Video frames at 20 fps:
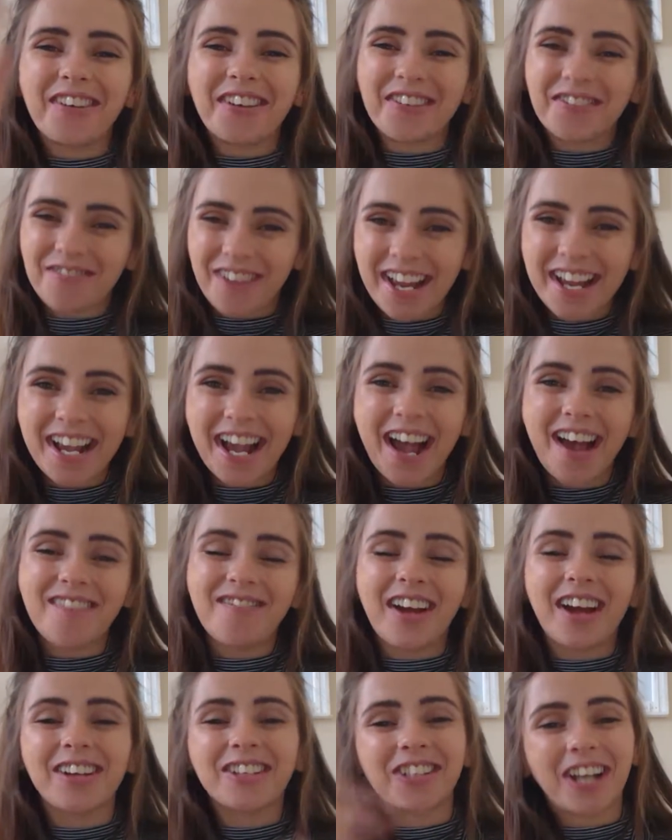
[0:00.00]
we would wake up,
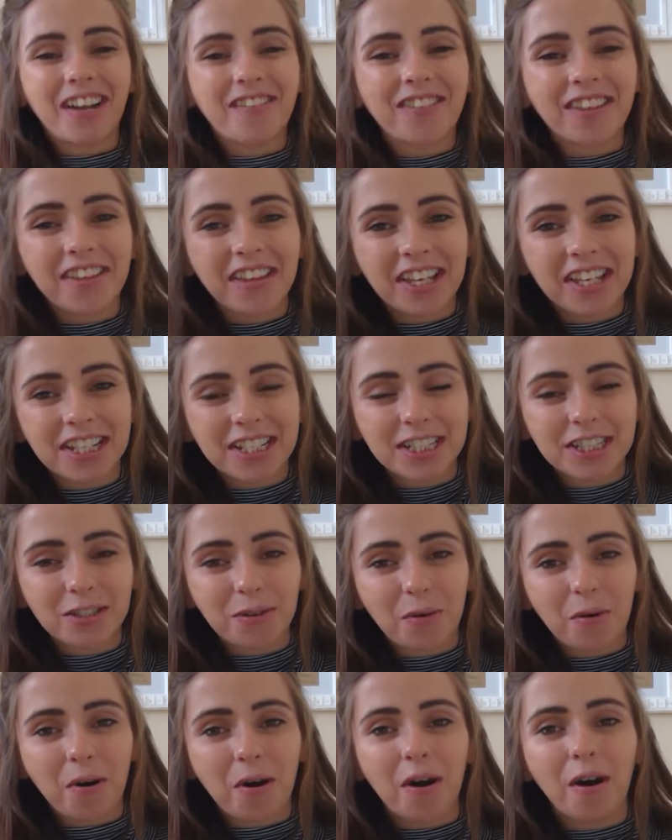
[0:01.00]
I would drive Lily to
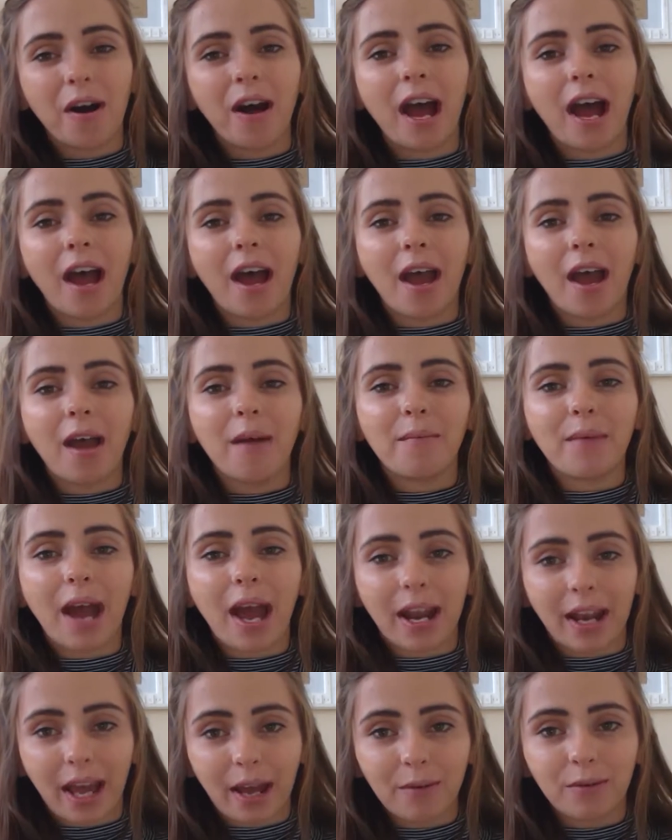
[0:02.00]
school, um,
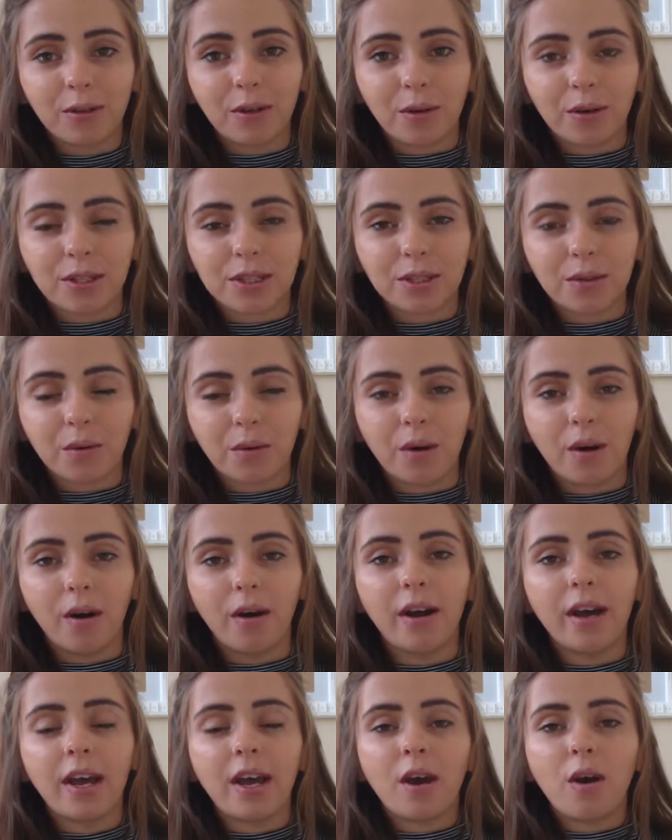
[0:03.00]
and I would go to
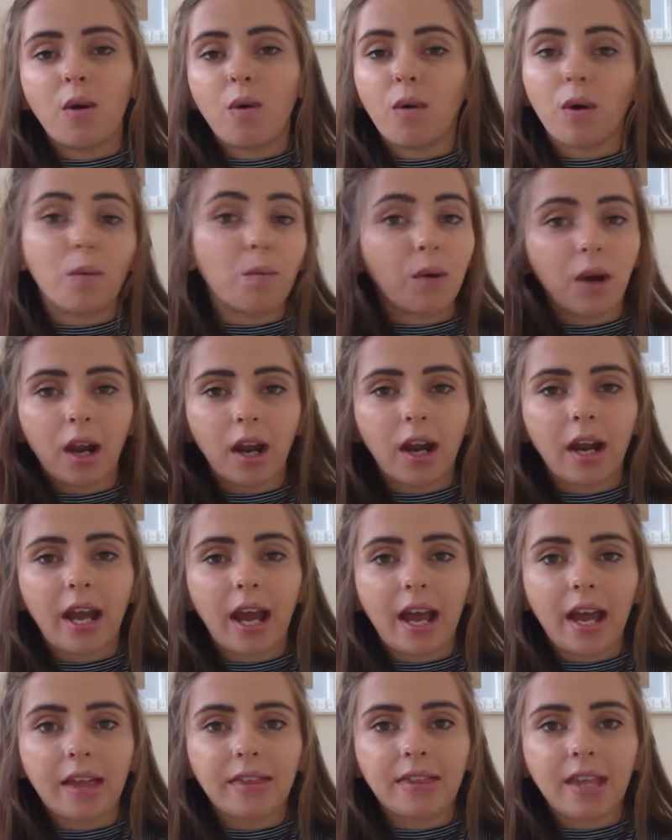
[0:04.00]
school or work.
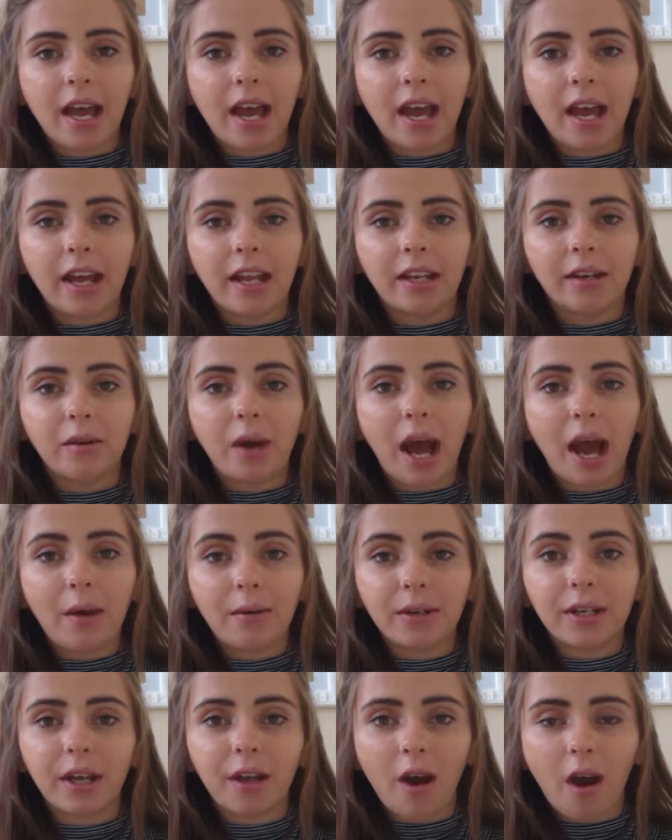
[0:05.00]
And then I
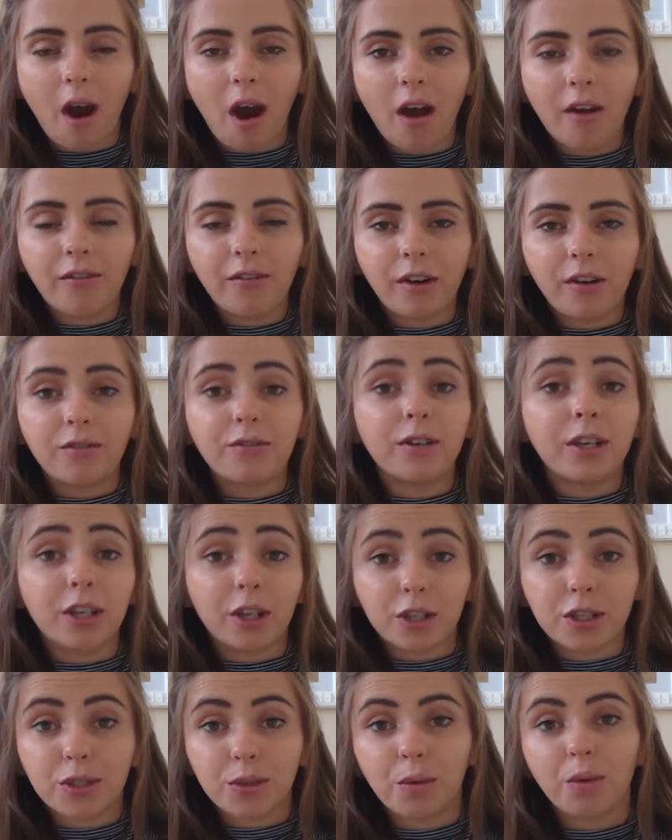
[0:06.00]
would get off of
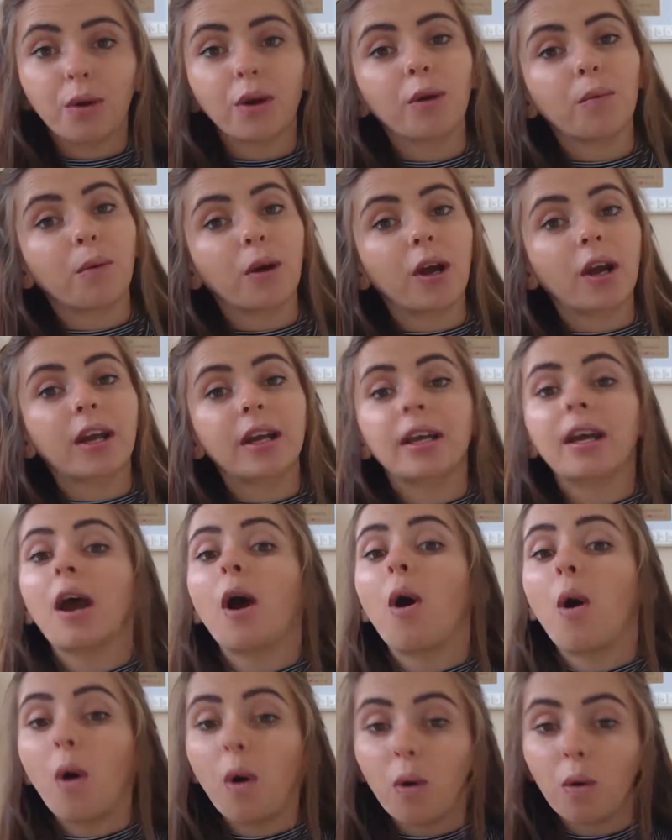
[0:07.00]
either school or work
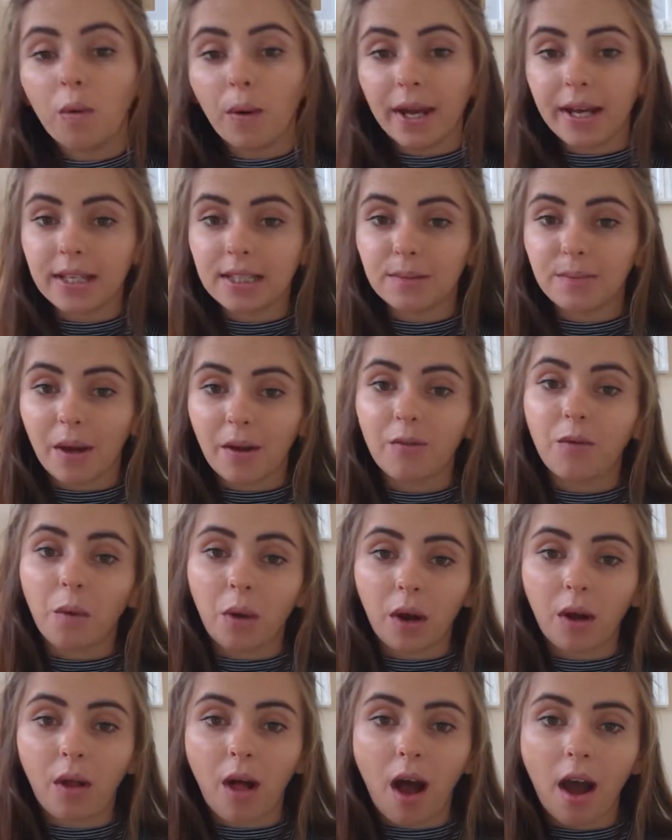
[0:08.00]
always by
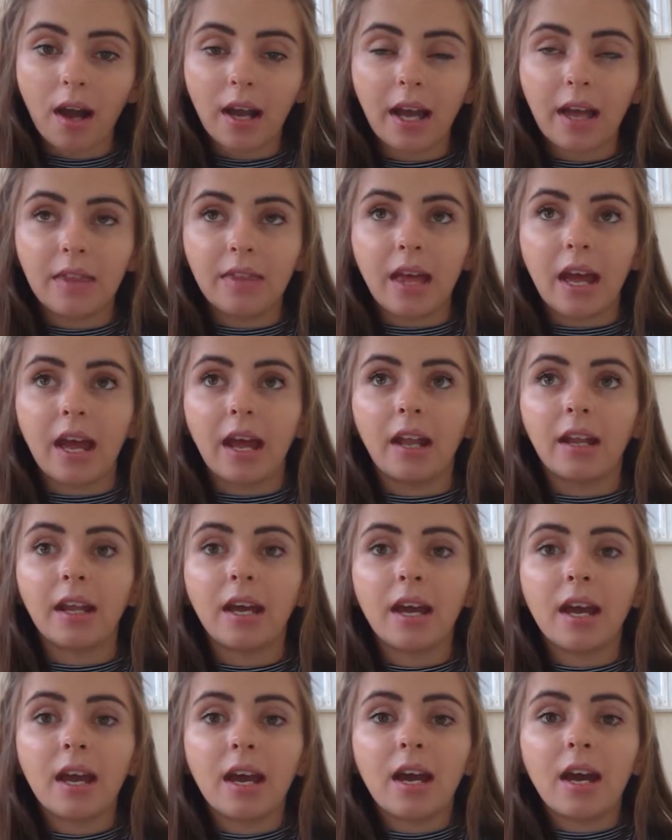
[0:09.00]
four o'clock. And
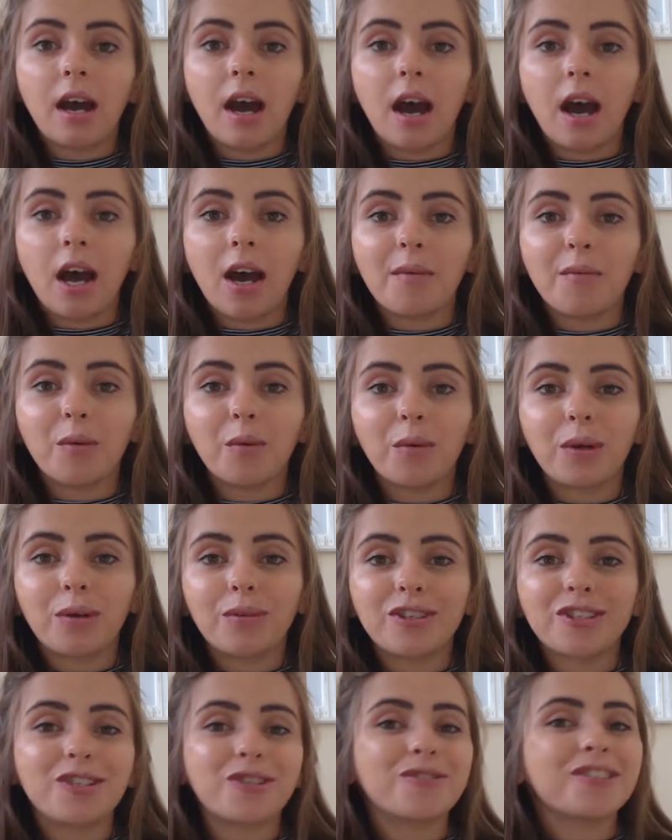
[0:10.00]
then um, we
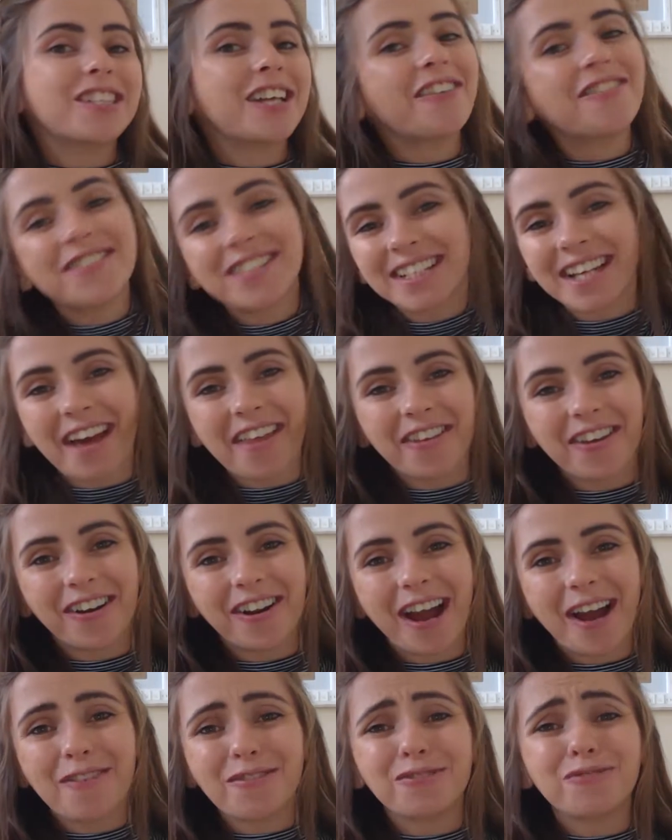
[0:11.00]
would do stuff
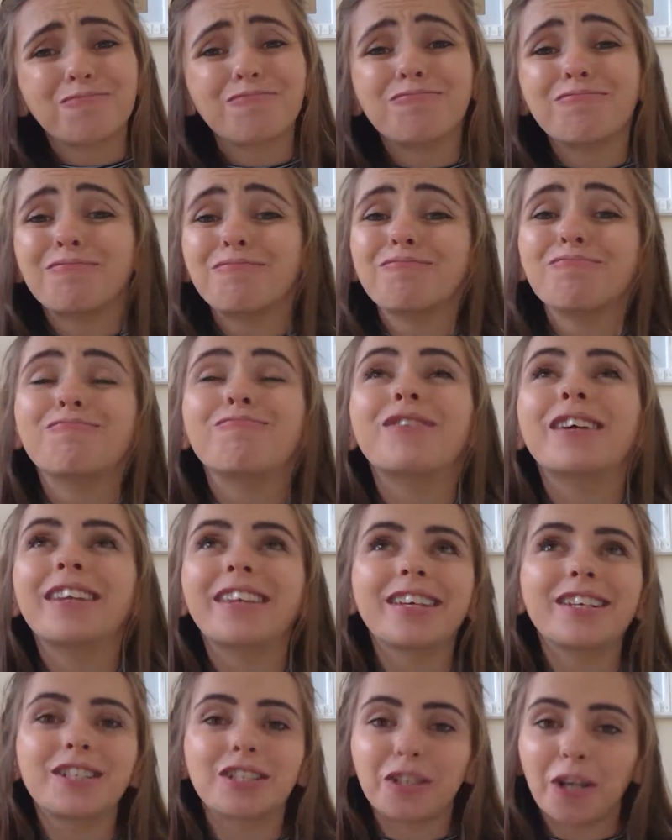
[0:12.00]
together. I was
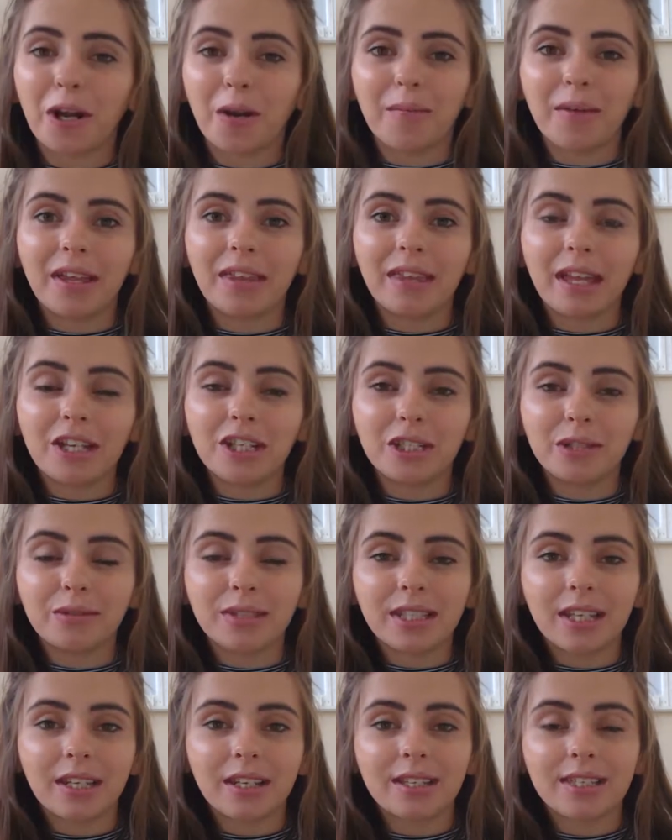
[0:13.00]
really determined that she
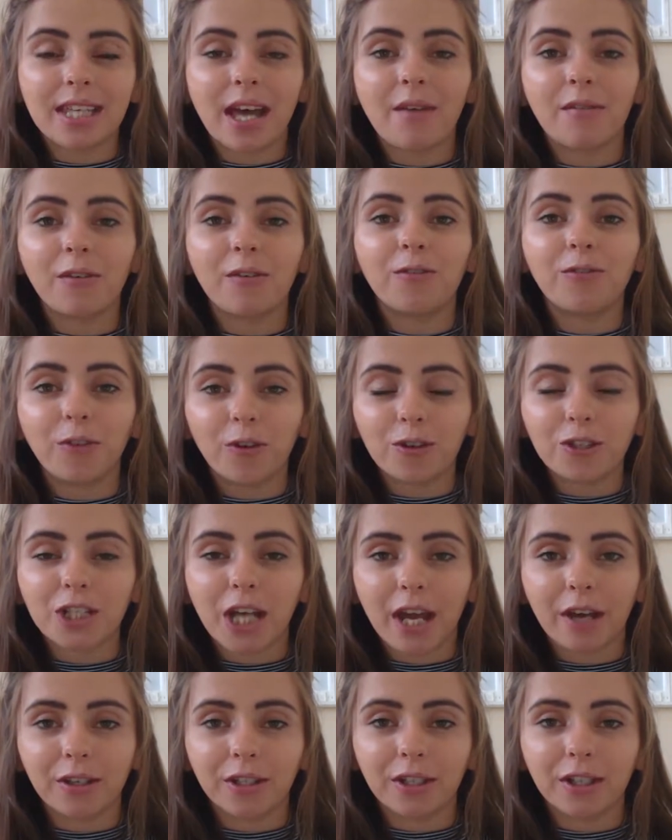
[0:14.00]
was going to get to have a full
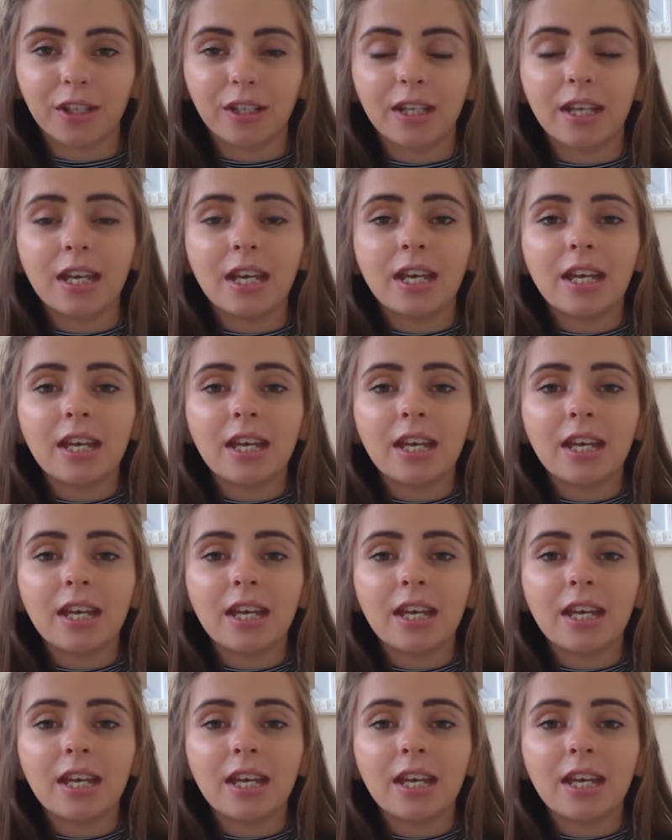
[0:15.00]
childhood